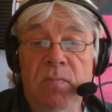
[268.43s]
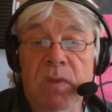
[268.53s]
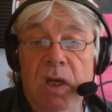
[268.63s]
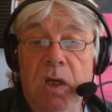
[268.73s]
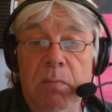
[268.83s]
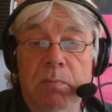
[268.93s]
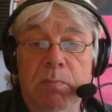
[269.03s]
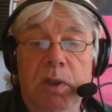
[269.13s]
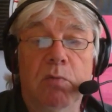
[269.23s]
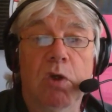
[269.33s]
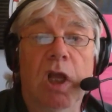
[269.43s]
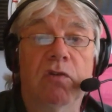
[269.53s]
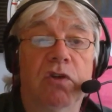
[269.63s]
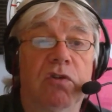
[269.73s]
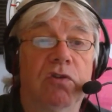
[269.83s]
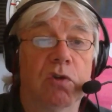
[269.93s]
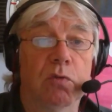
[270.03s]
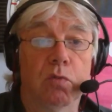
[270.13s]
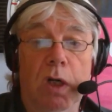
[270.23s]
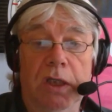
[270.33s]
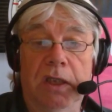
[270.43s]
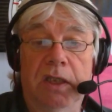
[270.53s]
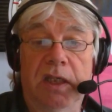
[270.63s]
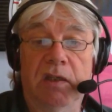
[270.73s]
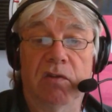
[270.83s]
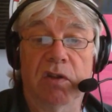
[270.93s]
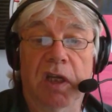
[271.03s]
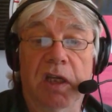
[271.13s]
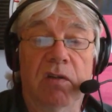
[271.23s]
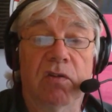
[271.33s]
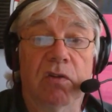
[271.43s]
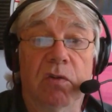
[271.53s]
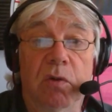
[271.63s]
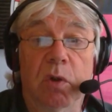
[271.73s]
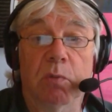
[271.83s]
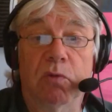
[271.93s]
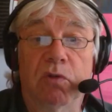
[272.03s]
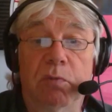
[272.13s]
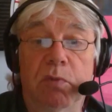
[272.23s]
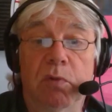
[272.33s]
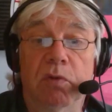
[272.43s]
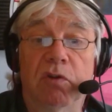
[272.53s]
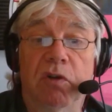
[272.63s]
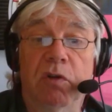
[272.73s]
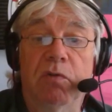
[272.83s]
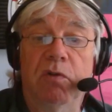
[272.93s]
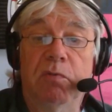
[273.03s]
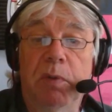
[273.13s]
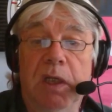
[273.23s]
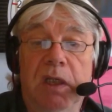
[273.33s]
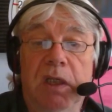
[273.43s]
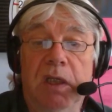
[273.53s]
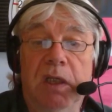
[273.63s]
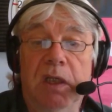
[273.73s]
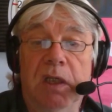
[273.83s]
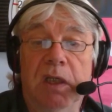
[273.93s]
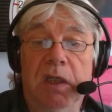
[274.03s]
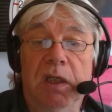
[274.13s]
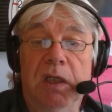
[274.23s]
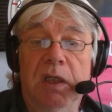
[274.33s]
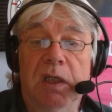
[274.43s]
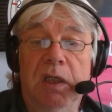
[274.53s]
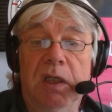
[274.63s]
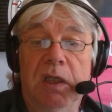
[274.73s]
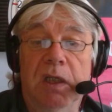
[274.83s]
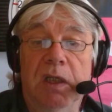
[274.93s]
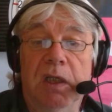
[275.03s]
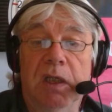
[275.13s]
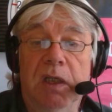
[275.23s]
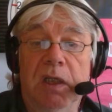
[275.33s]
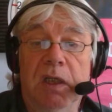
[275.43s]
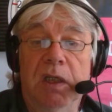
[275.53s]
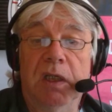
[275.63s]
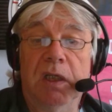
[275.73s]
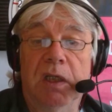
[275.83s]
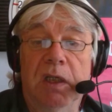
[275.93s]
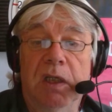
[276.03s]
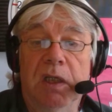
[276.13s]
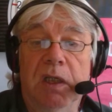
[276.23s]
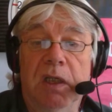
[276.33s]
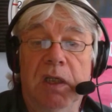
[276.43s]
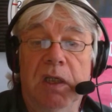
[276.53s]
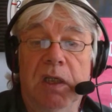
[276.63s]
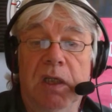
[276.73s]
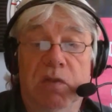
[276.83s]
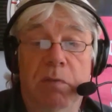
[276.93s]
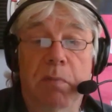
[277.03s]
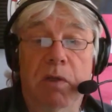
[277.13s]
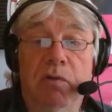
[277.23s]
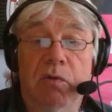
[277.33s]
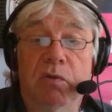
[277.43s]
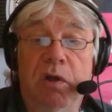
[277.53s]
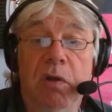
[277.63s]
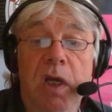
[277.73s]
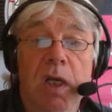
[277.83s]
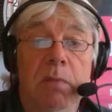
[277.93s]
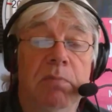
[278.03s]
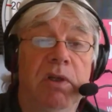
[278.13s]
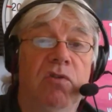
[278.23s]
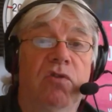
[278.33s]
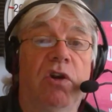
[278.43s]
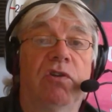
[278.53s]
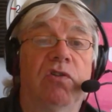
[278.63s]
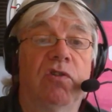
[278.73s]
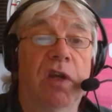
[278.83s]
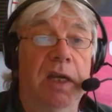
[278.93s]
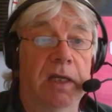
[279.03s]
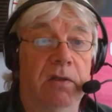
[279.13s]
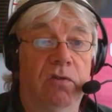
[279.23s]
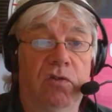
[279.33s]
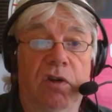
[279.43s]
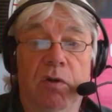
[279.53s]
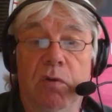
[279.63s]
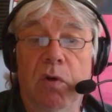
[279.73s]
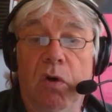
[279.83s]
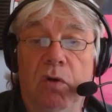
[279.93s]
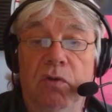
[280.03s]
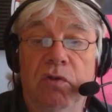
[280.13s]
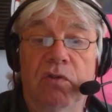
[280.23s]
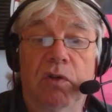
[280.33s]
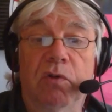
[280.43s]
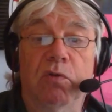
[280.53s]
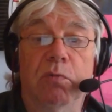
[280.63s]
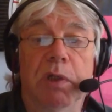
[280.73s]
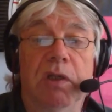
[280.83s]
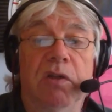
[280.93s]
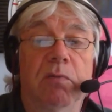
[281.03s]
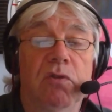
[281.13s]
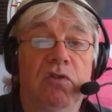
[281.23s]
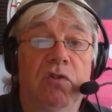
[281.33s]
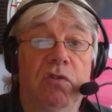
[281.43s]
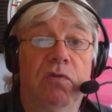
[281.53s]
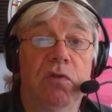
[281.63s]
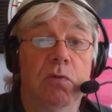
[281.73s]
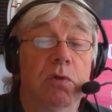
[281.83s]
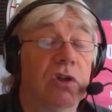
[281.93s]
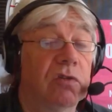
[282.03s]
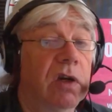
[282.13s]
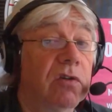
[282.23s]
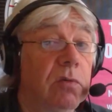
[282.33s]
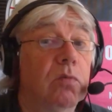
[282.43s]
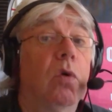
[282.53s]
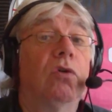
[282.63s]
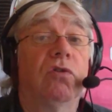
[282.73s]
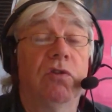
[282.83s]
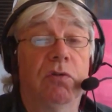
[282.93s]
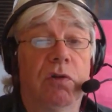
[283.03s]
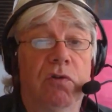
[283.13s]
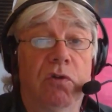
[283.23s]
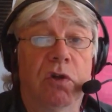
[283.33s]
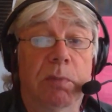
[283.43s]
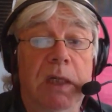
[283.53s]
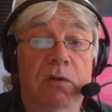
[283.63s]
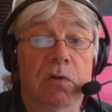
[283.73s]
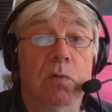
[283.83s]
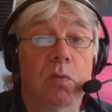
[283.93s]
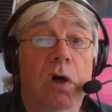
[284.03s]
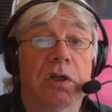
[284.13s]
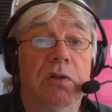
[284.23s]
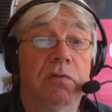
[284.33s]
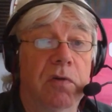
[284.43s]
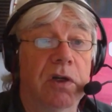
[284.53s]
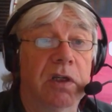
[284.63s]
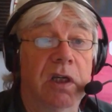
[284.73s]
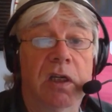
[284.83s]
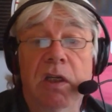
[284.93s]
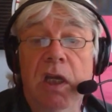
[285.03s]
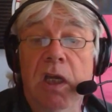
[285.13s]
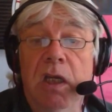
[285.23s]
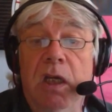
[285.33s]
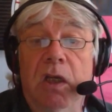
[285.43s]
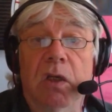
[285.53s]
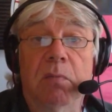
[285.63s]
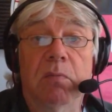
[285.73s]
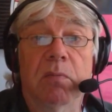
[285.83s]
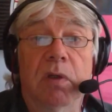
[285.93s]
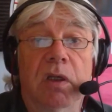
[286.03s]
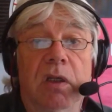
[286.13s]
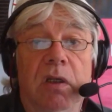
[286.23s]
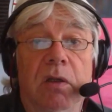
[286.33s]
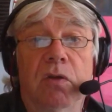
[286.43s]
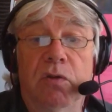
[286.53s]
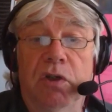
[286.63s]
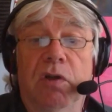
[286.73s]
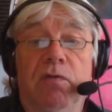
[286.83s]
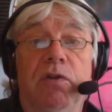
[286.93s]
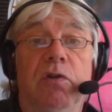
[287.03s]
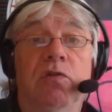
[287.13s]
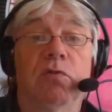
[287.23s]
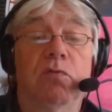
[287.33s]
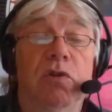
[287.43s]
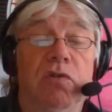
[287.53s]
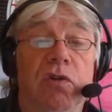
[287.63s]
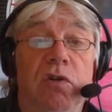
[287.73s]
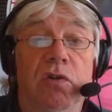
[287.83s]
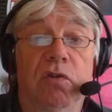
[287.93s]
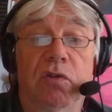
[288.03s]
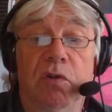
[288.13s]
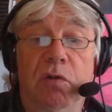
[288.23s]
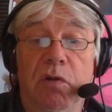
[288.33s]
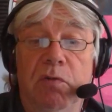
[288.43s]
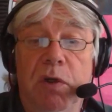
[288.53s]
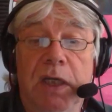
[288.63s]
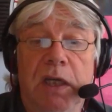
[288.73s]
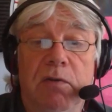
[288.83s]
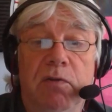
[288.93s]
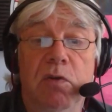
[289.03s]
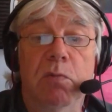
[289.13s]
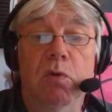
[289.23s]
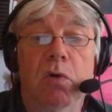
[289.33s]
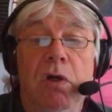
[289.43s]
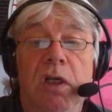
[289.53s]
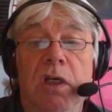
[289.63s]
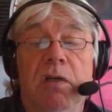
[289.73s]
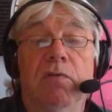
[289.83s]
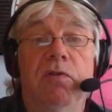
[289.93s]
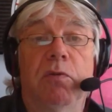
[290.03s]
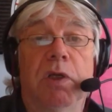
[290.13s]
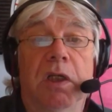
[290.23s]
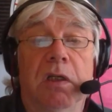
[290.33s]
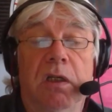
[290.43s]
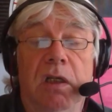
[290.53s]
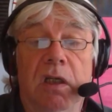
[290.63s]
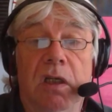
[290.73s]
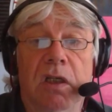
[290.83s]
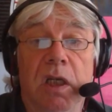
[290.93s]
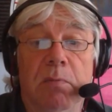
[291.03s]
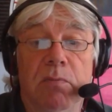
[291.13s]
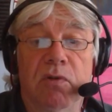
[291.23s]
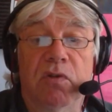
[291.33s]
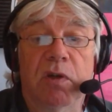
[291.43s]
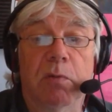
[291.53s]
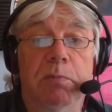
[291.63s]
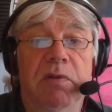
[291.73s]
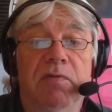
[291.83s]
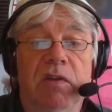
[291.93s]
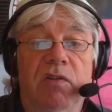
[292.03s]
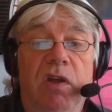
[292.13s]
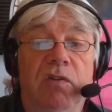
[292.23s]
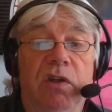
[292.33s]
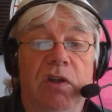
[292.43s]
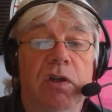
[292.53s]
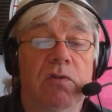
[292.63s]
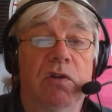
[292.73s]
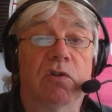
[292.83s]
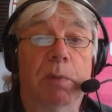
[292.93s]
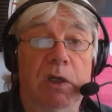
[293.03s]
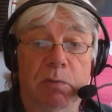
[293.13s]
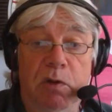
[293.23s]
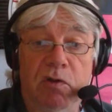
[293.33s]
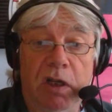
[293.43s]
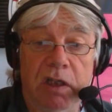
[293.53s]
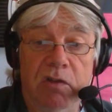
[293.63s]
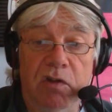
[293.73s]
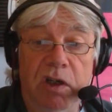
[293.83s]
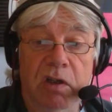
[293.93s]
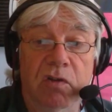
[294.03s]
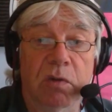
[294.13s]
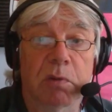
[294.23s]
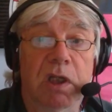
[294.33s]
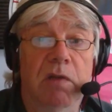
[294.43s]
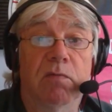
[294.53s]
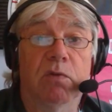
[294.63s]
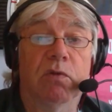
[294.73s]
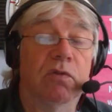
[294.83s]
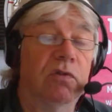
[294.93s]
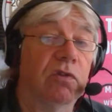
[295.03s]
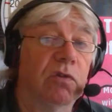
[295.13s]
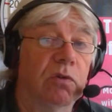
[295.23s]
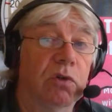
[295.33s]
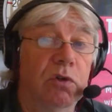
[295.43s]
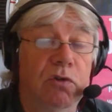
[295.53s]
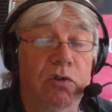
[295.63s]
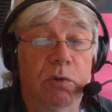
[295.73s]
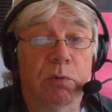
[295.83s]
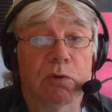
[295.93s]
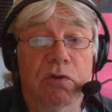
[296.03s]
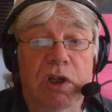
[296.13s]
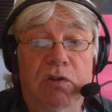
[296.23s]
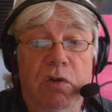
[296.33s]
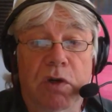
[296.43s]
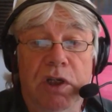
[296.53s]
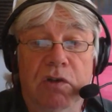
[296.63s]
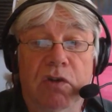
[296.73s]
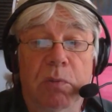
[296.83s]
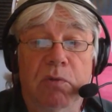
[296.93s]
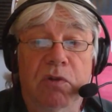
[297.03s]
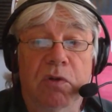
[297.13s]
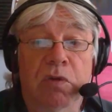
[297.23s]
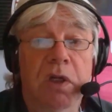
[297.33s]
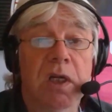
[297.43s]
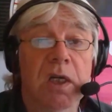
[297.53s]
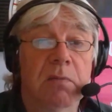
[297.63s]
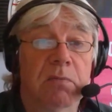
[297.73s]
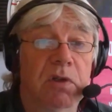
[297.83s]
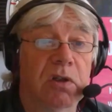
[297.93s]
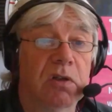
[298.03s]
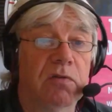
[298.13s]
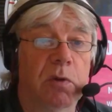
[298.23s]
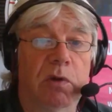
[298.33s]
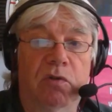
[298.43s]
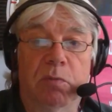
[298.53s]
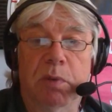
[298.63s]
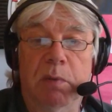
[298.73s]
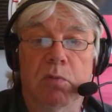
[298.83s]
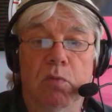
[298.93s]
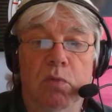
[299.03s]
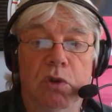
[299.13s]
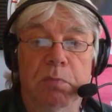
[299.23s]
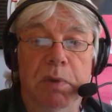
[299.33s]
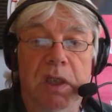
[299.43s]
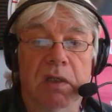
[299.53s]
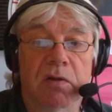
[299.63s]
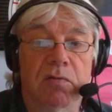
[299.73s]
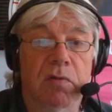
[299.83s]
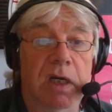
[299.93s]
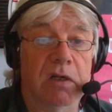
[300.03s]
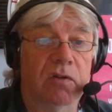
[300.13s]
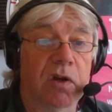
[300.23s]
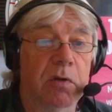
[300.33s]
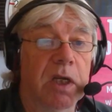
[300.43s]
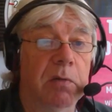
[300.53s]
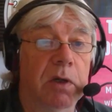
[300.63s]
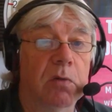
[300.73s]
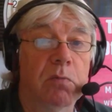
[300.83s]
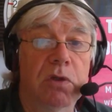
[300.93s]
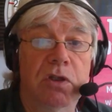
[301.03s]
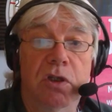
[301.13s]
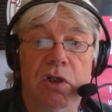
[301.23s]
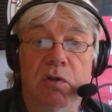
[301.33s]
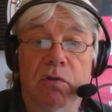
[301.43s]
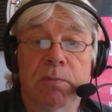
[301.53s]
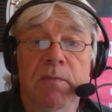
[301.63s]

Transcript: But I will ask you to do one thing today to help support the show. If you've been here enjoying it regularly for the last 16 months or so, please try to share the show on social media with just a few words of actually what you enjoy about it, why you find it good enough for you to return to. If we can get a few more viewing numbers, that would be fantastic. I don't expect to be challenging some of the influencers on YouTube or TikTok anytime soon, but a few extra people would be great. So anyway, on with the news.